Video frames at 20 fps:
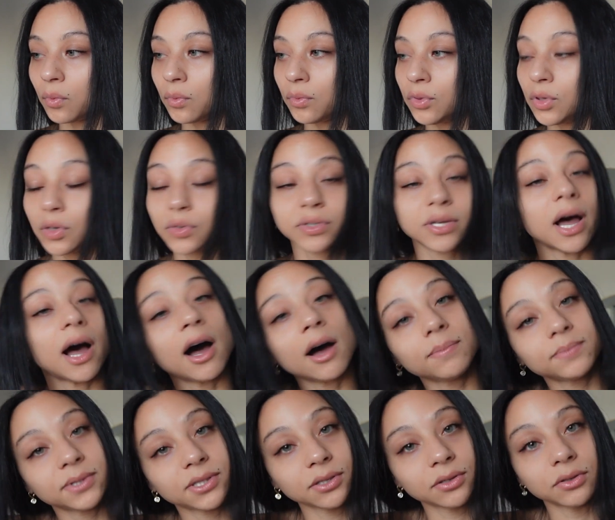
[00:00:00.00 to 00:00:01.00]
those
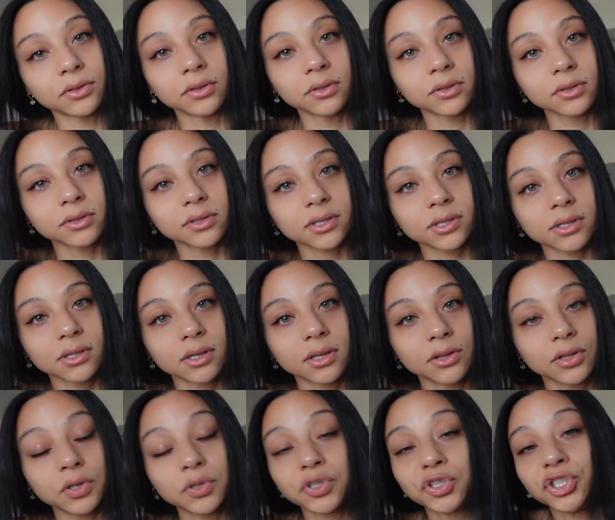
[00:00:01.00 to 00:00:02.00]
obstacles,
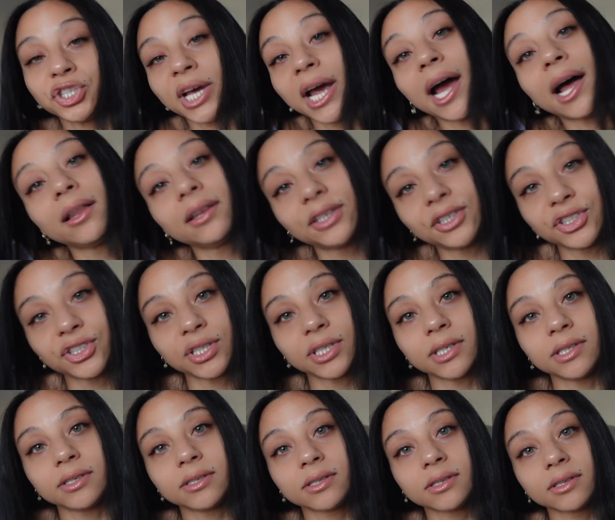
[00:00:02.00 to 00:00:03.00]
those
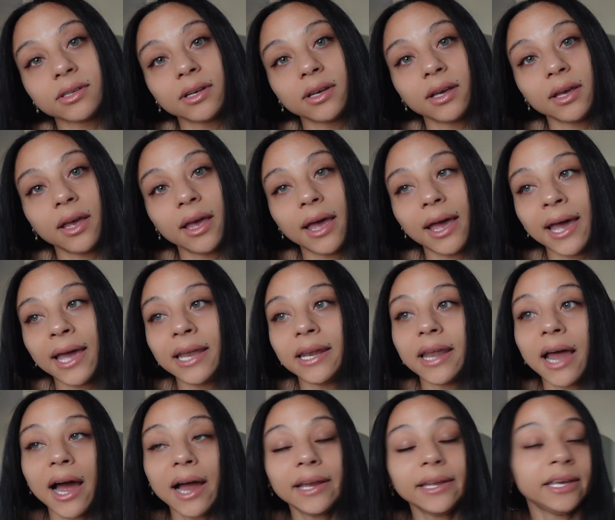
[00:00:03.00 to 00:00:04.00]
challenges, and
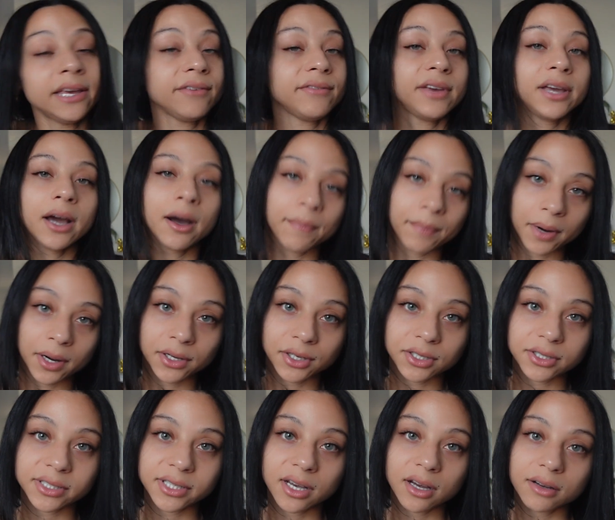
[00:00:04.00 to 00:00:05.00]
not giving up on
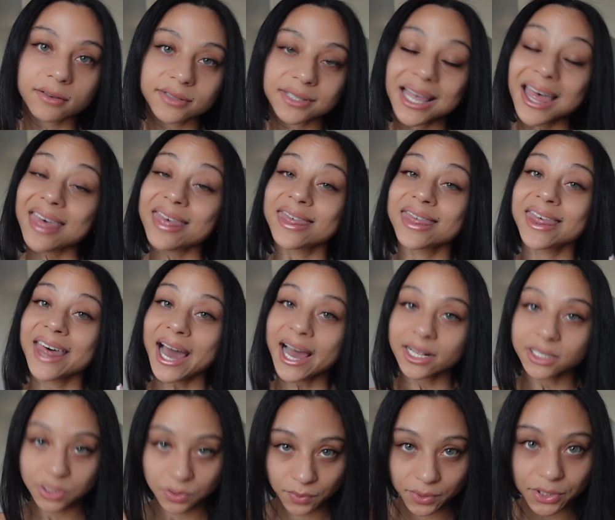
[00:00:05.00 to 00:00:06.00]
yourselves,
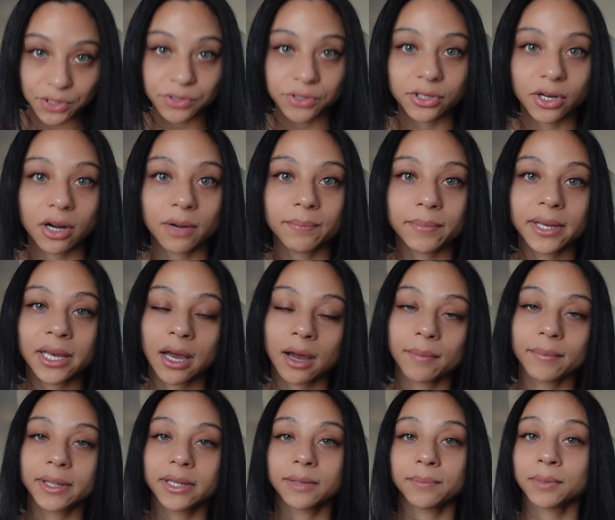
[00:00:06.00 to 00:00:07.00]
that's when you start
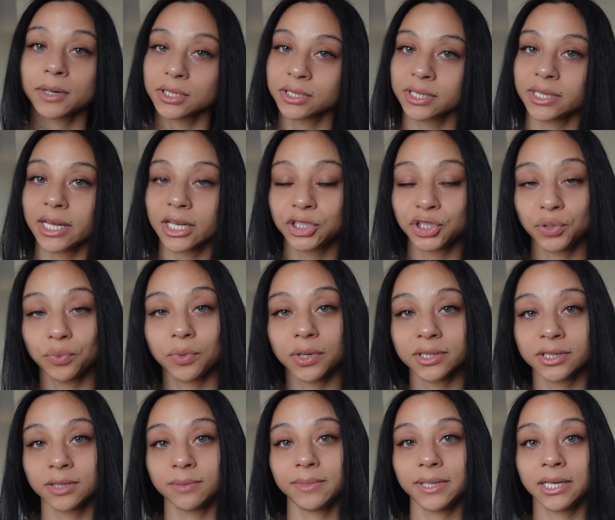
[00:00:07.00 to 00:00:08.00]
becoming the person that you want
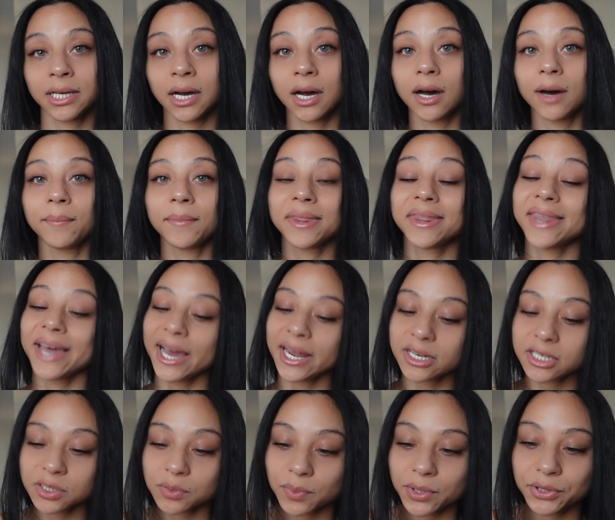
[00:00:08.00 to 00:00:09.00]
to become. That
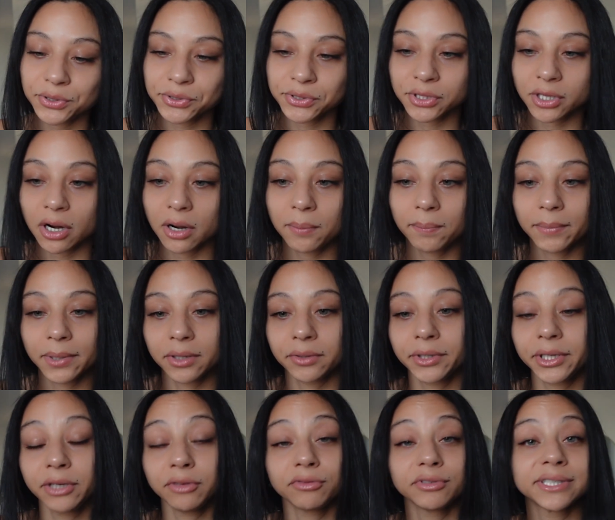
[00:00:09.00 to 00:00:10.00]
is when you start
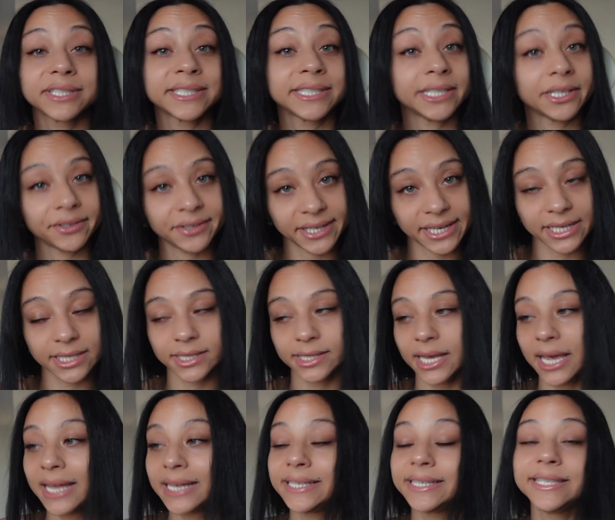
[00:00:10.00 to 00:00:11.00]
building resilience
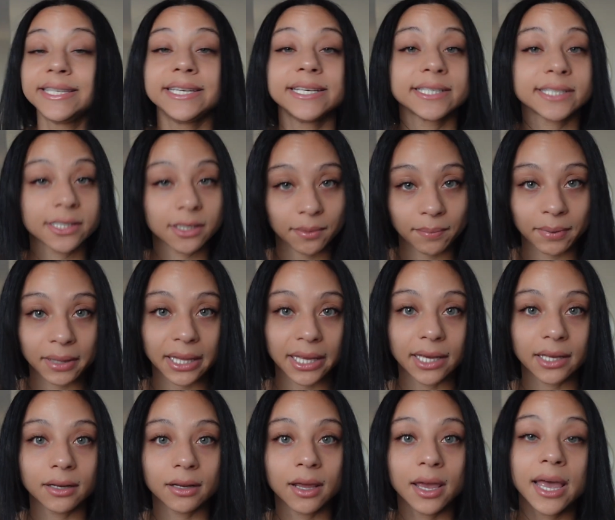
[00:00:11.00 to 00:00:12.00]
and
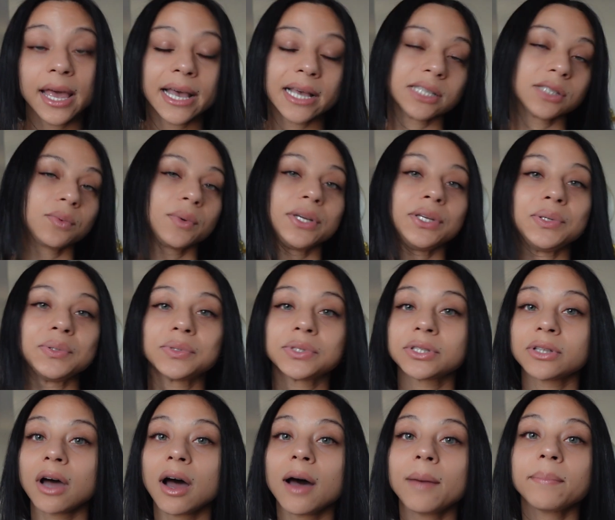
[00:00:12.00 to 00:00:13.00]
discipline, is when you
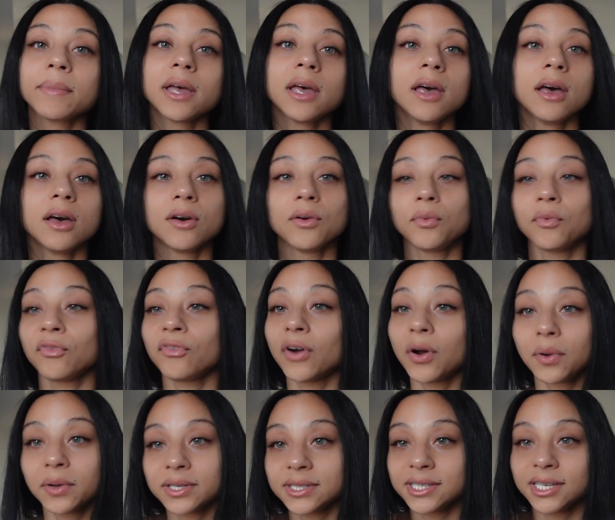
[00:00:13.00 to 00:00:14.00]
stop
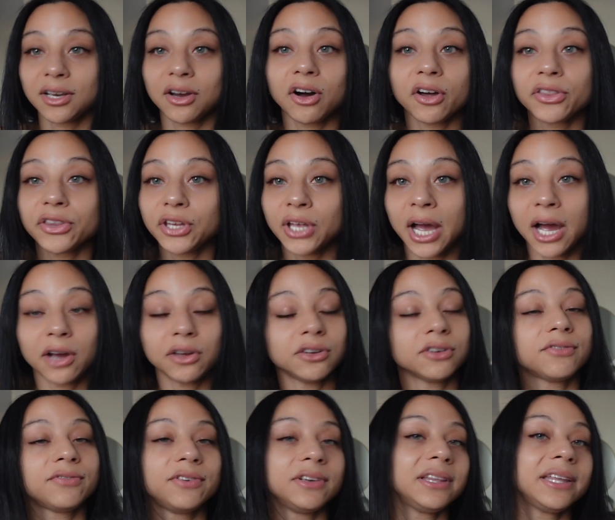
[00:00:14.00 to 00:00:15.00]
focusing on how you're
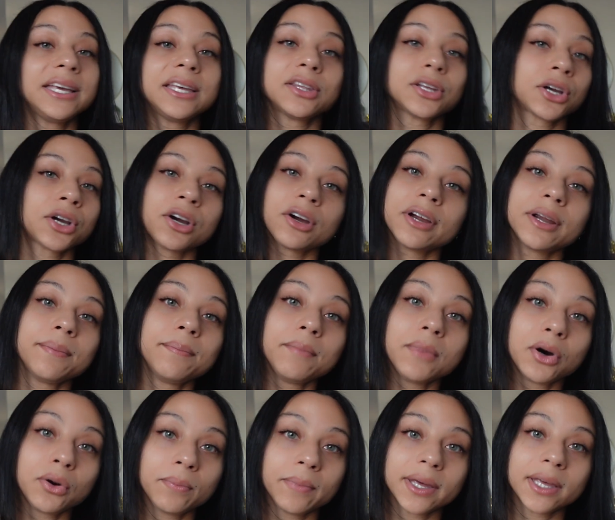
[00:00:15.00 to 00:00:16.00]
feeling in the current
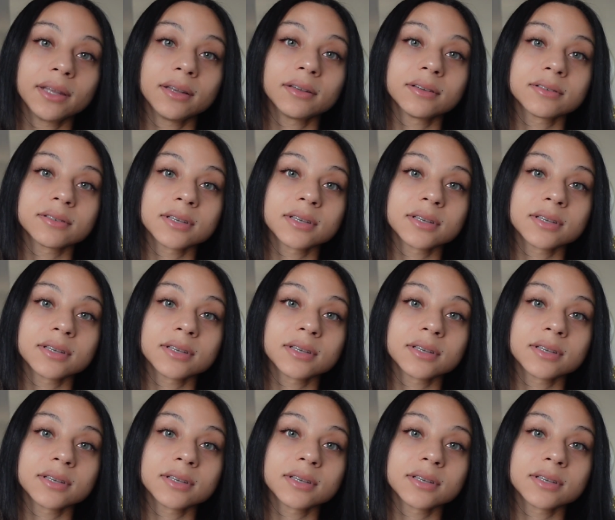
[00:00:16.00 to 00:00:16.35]
moment.